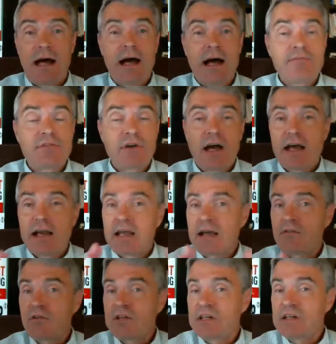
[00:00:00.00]
I've got
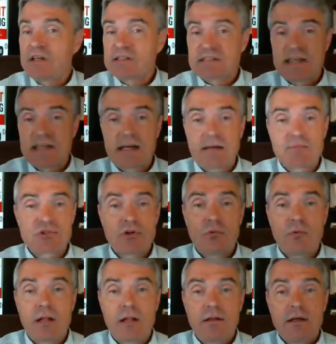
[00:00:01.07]
everything set up so
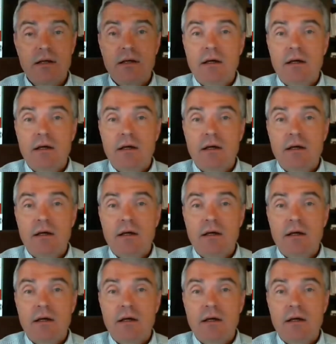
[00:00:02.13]
well,